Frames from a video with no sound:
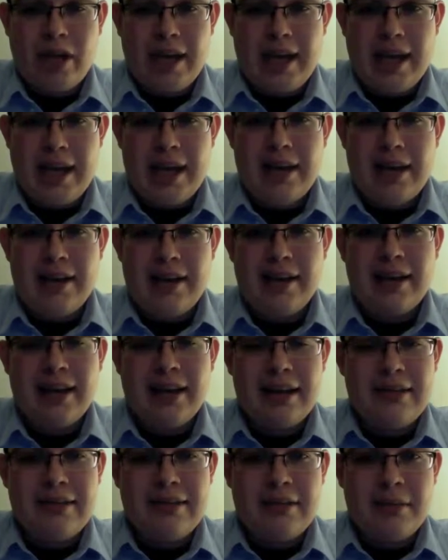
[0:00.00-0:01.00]
and
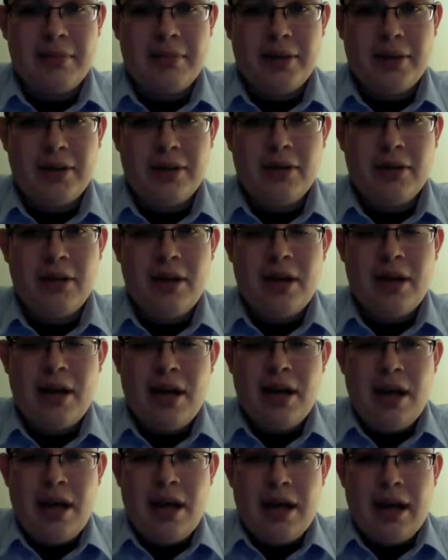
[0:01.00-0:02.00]
against the bill,
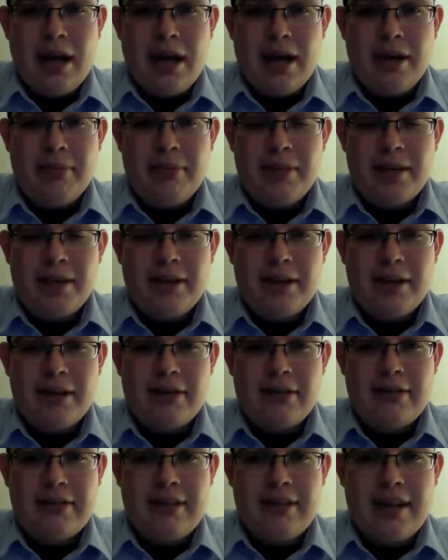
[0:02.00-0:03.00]

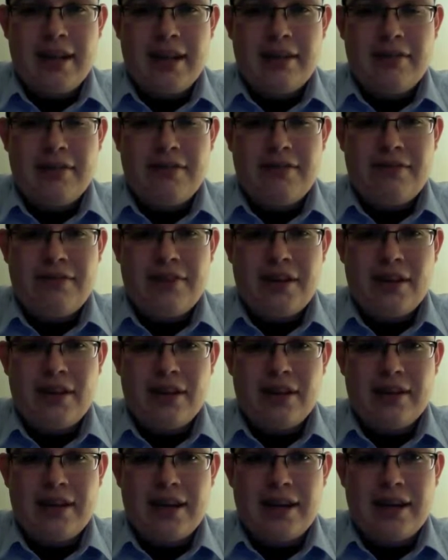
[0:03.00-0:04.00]
because they
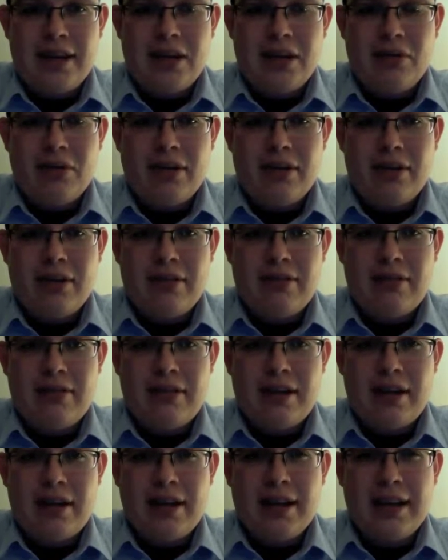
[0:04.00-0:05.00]
felt that it was
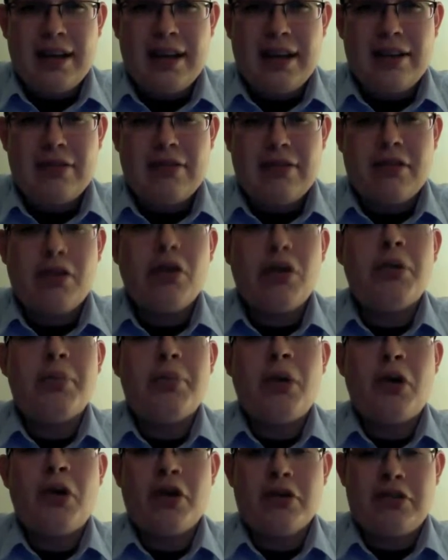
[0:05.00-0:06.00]
against their own
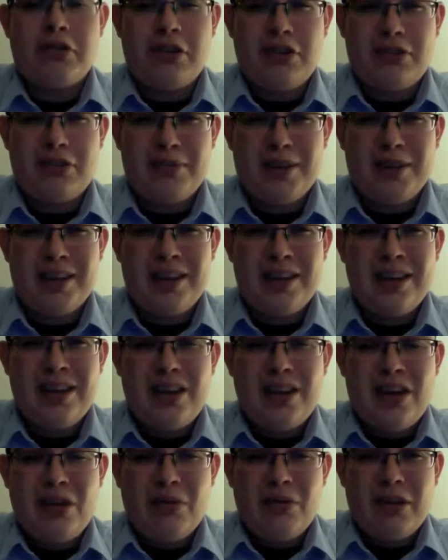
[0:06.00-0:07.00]
moral judgment,
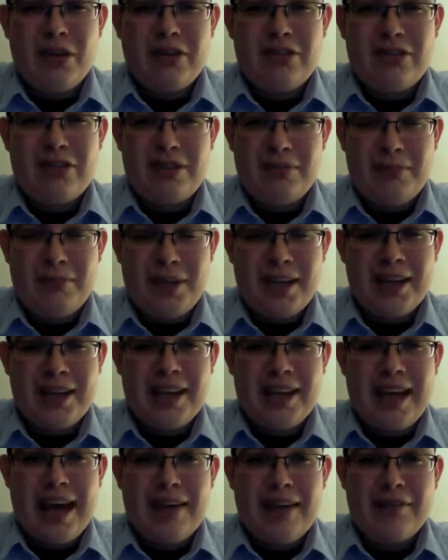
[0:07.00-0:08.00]
which, being a
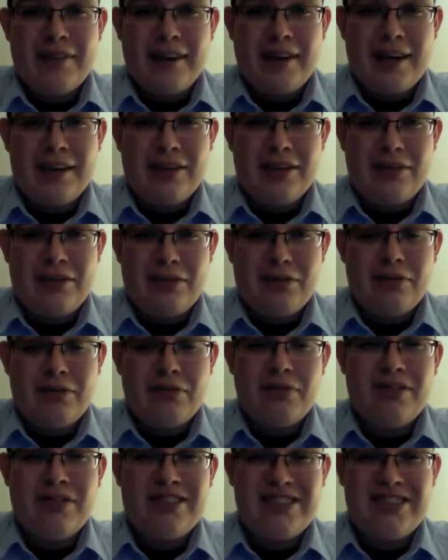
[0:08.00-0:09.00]
Catholic, I do
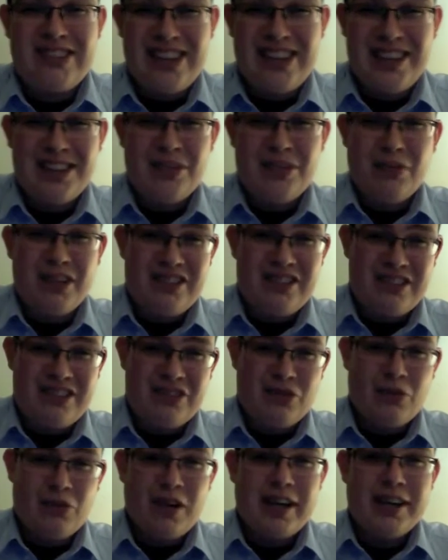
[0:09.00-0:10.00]
see the
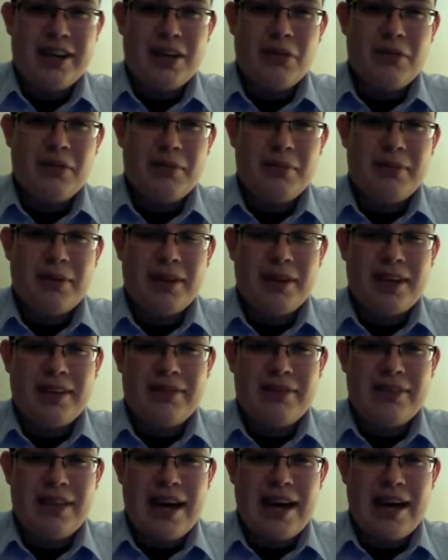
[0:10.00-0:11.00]
reasons why they would
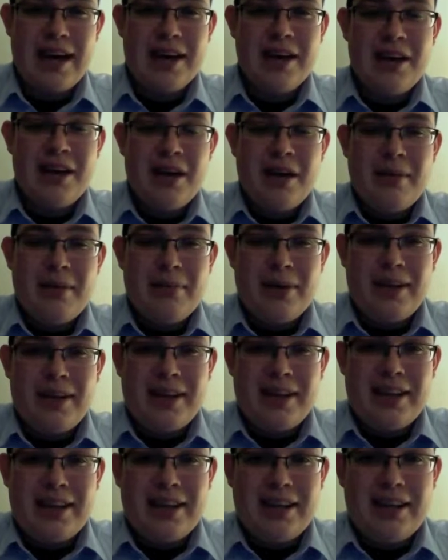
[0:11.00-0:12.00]
believe that. But
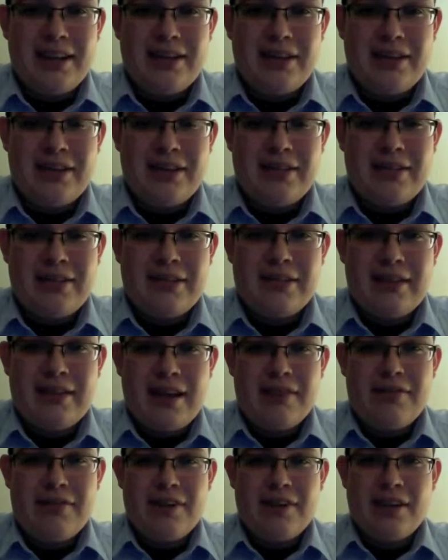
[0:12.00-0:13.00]
in the other instance,
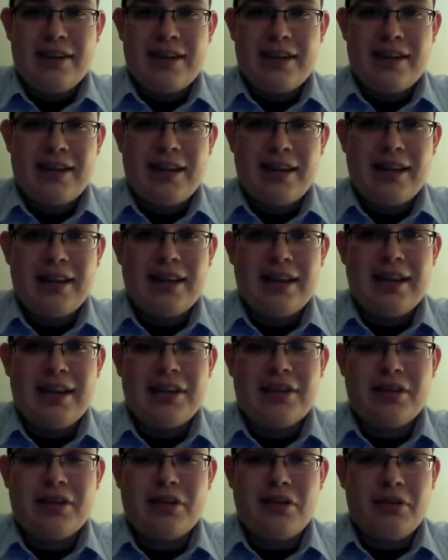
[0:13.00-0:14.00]
I felt that they
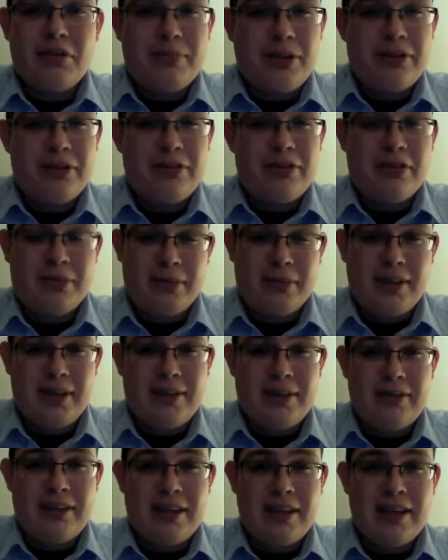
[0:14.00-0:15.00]
let their own personal
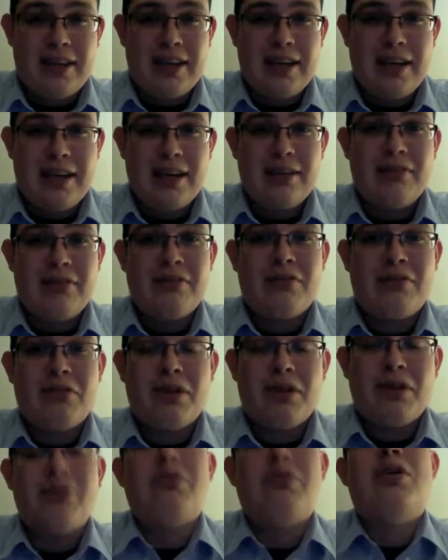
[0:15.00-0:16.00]
beliefs get ahead of what